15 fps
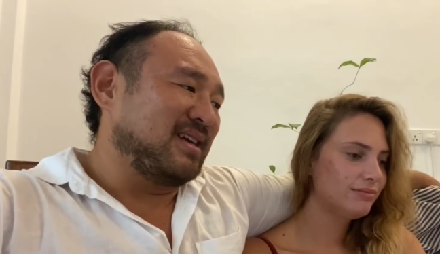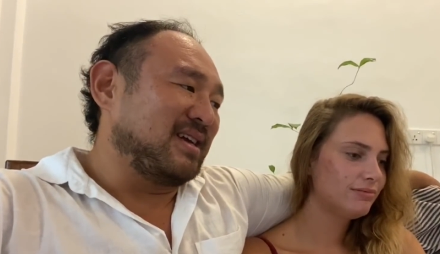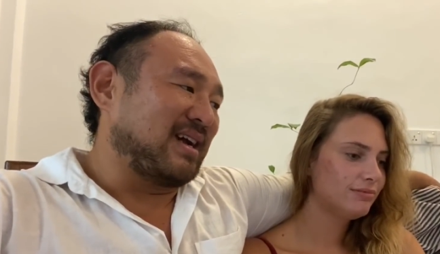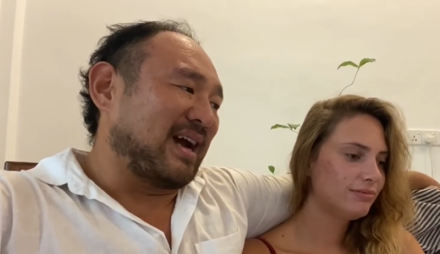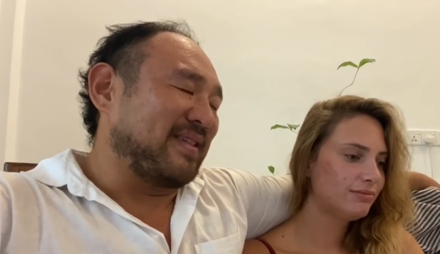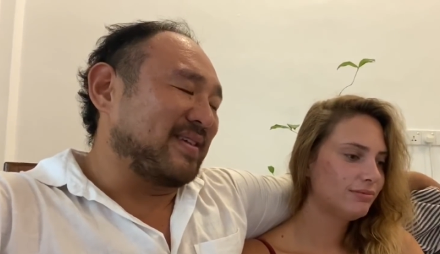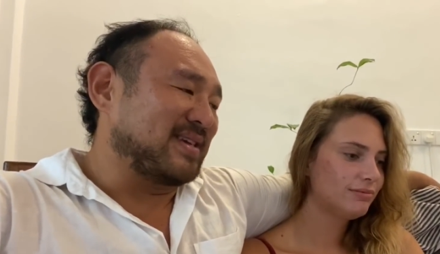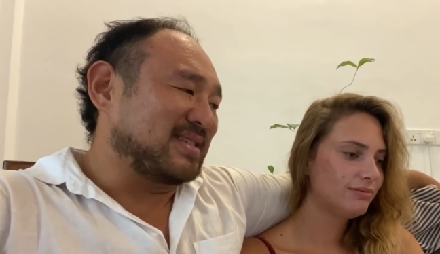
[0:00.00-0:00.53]

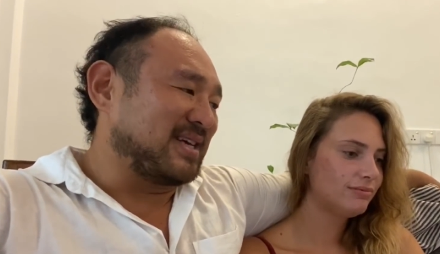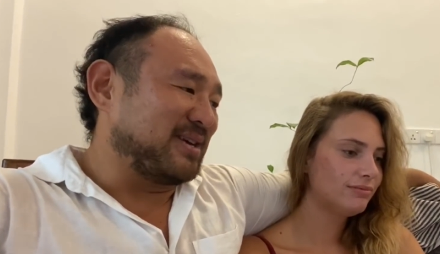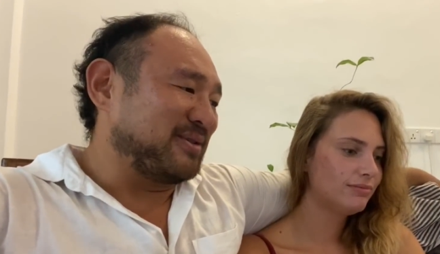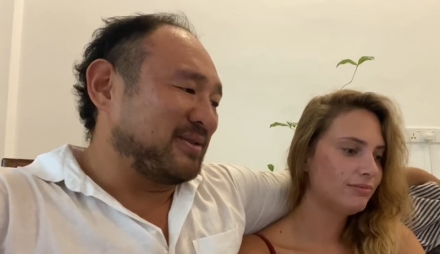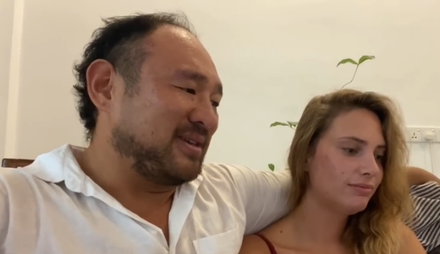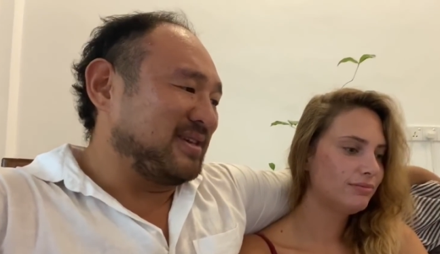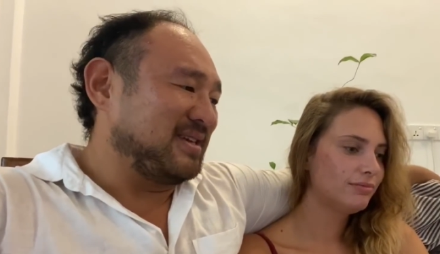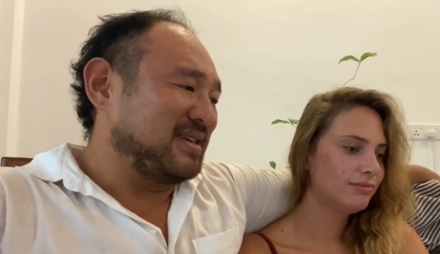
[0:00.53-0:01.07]
Speaker 1: I think it's
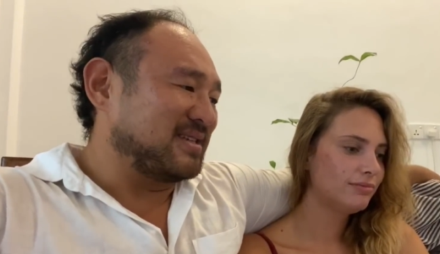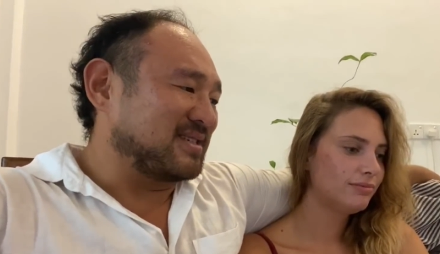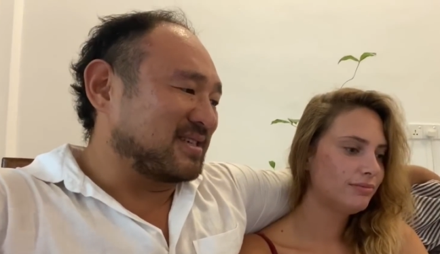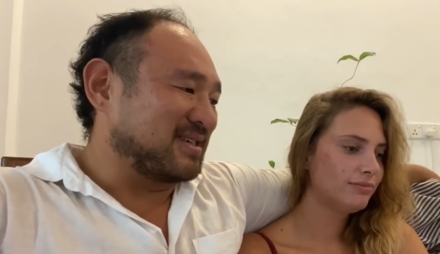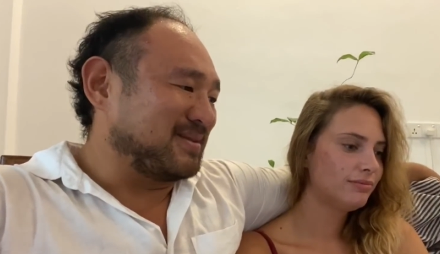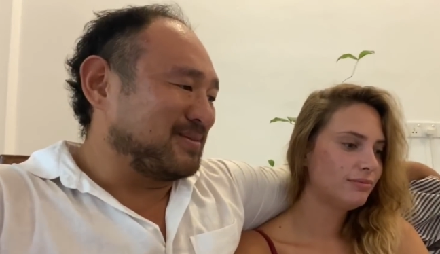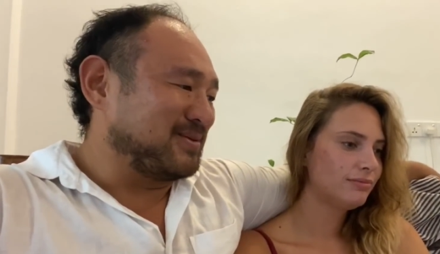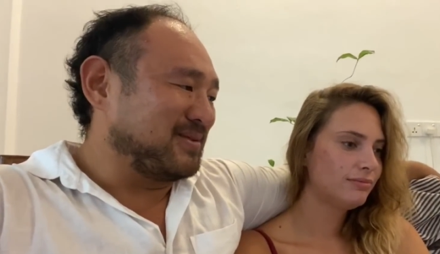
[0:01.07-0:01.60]
healthy as a
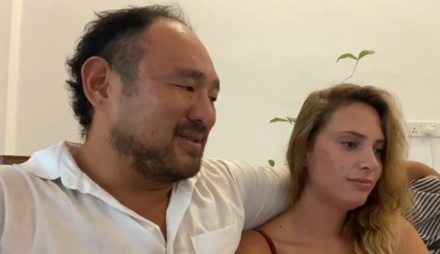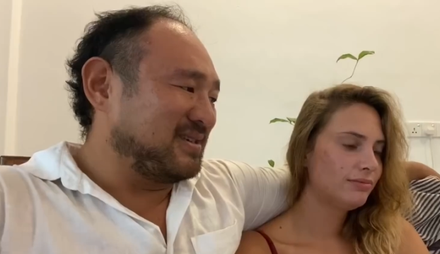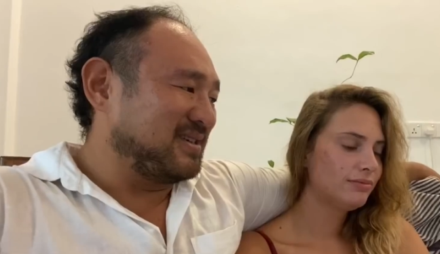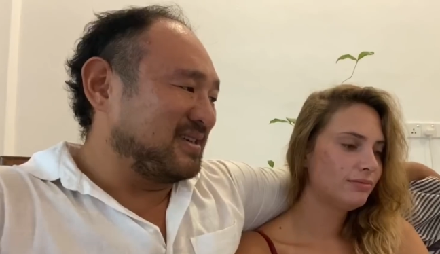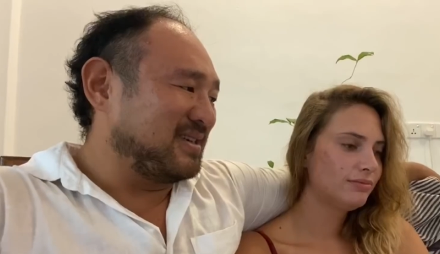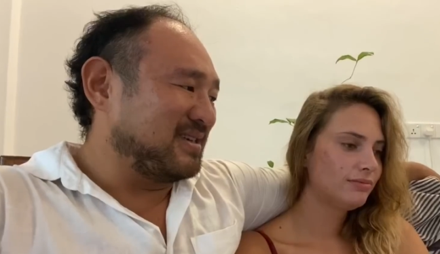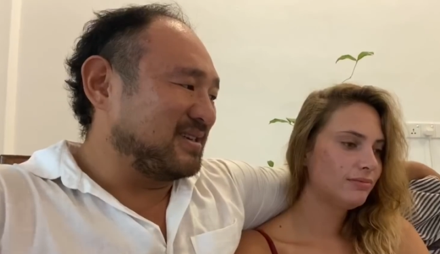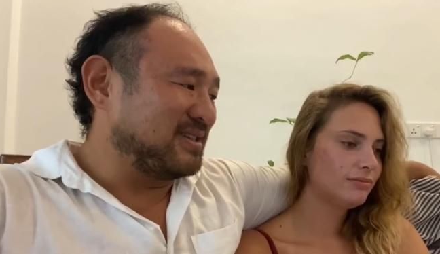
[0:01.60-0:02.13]
couple
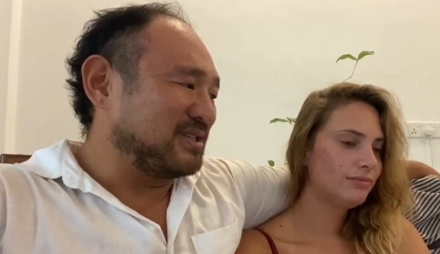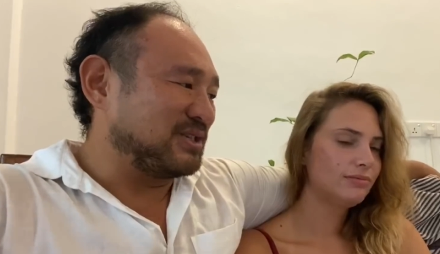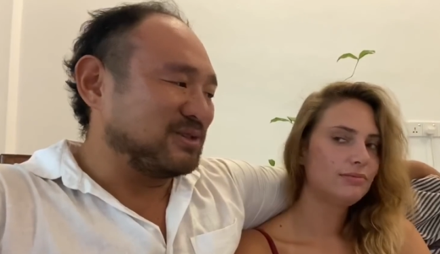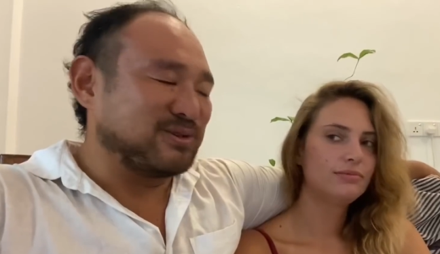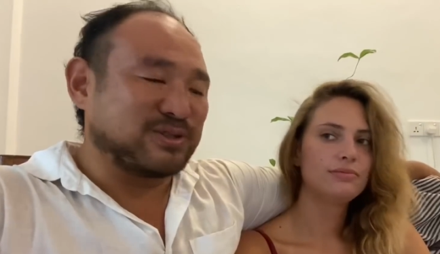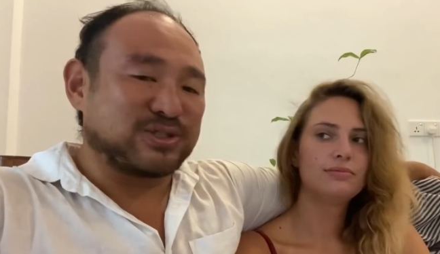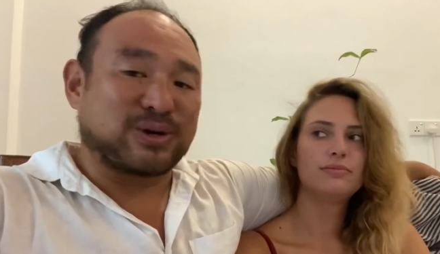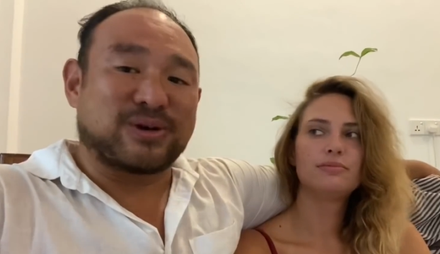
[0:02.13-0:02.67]

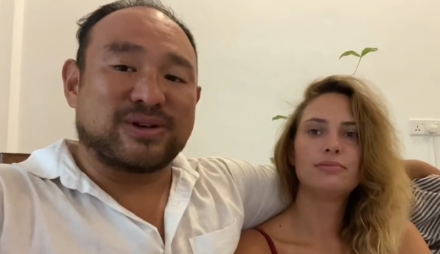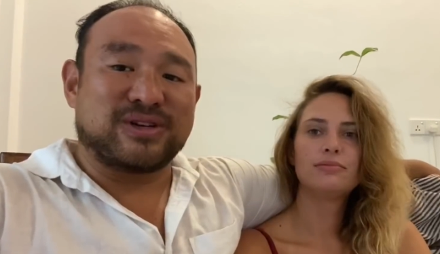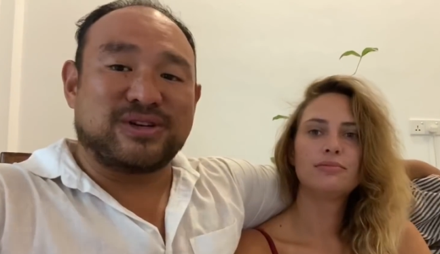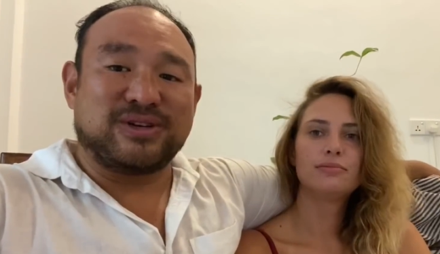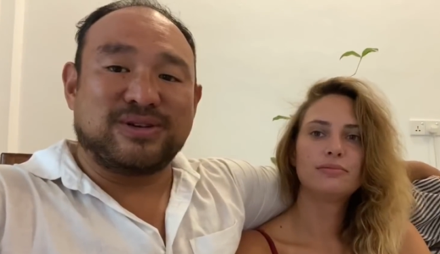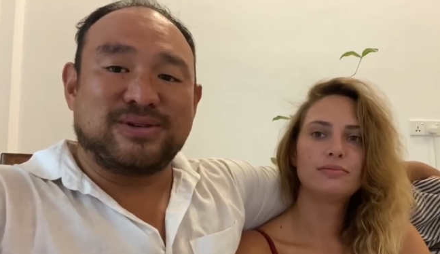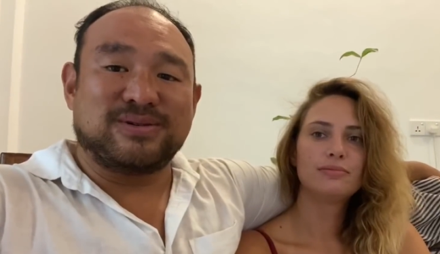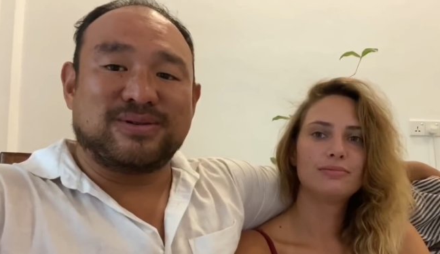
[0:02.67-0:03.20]
to start a
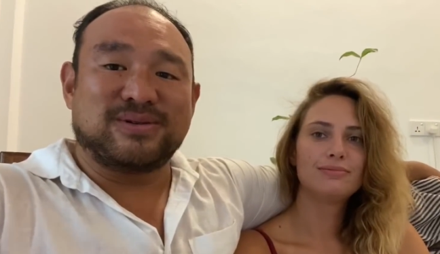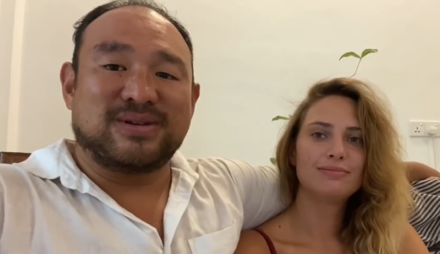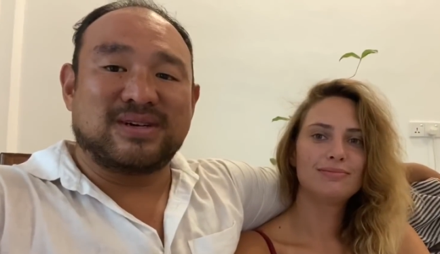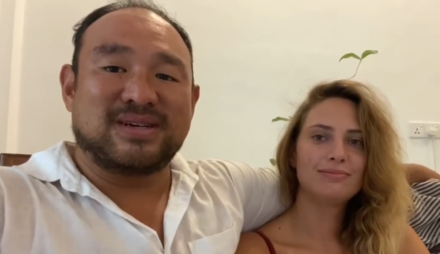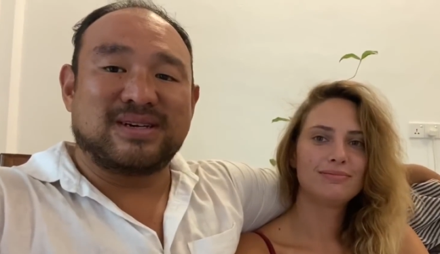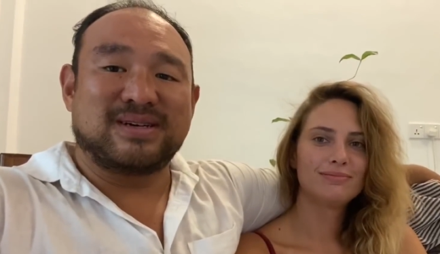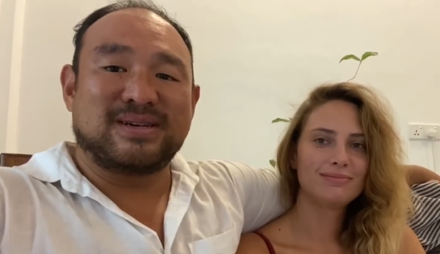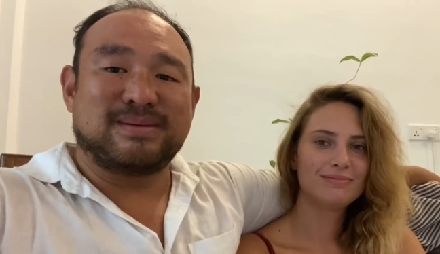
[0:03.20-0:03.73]
new
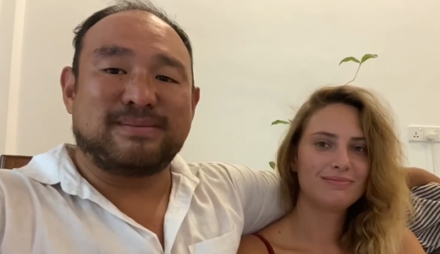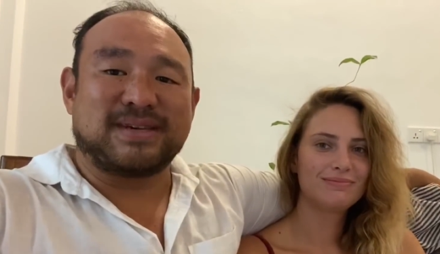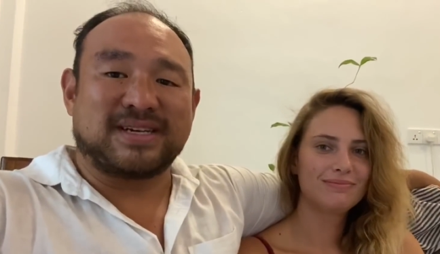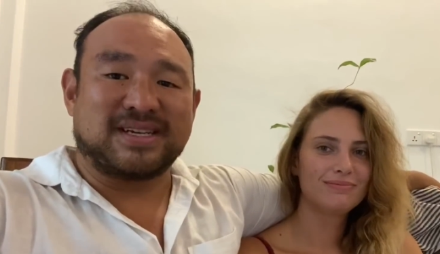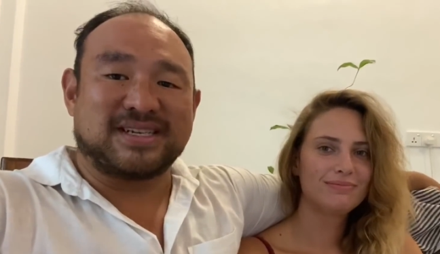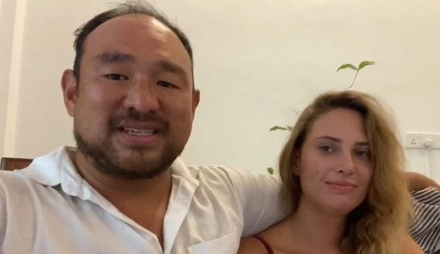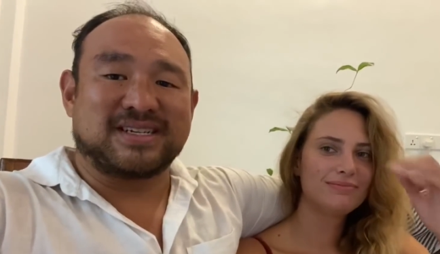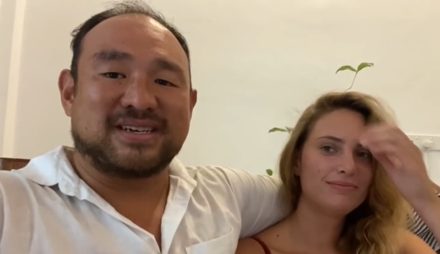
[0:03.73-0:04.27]

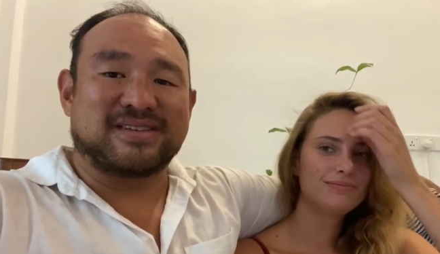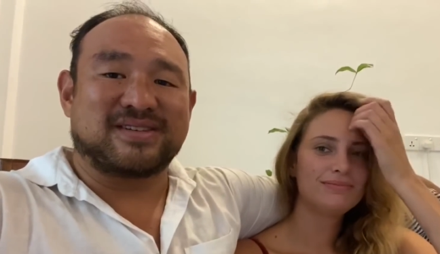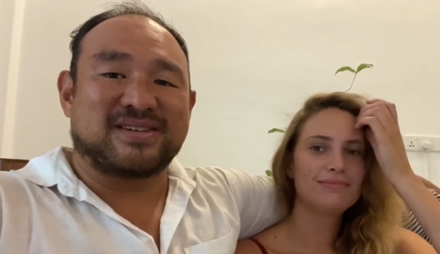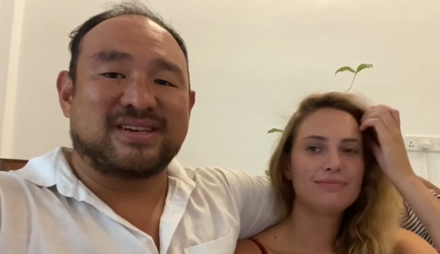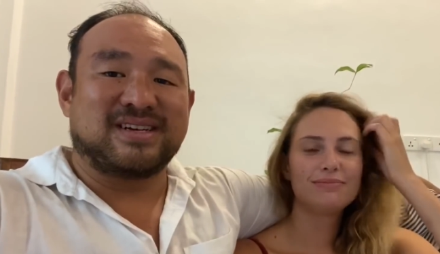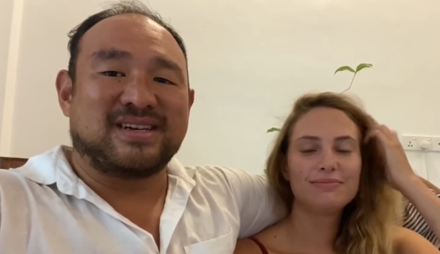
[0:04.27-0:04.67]
beginning together.